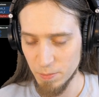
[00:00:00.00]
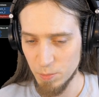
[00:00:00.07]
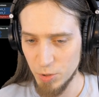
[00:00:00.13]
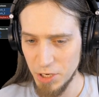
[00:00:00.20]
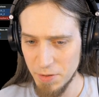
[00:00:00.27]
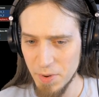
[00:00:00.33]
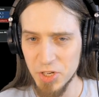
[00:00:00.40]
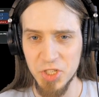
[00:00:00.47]

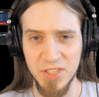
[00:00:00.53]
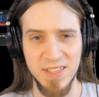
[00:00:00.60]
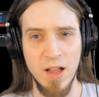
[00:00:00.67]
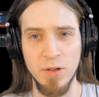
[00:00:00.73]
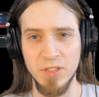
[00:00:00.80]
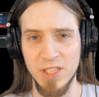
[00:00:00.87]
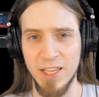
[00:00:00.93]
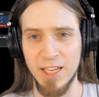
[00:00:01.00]
pretty much
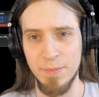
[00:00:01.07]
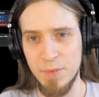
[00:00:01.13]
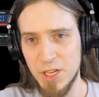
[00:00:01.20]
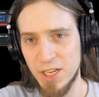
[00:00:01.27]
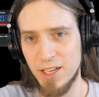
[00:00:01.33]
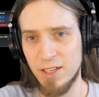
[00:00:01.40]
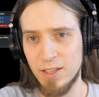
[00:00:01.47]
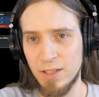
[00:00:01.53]
sounds like
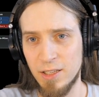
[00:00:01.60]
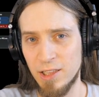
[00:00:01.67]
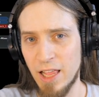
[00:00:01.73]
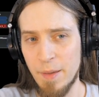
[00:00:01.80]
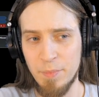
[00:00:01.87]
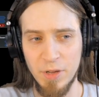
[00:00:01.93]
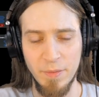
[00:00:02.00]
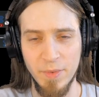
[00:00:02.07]
me
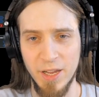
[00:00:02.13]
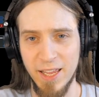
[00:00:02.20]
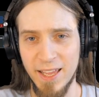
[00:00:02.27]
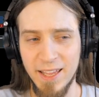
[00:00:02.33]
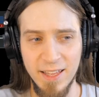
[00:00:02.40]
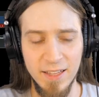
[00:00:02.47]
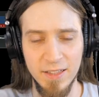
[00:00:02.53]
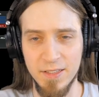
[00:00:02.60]
clapping my
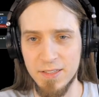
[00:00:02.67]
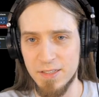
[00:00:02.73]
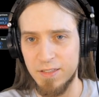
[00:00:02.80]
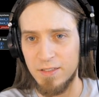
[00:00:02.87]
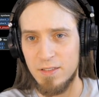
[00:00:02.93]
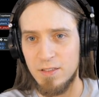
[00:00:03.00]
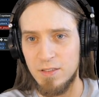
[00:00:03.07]
hands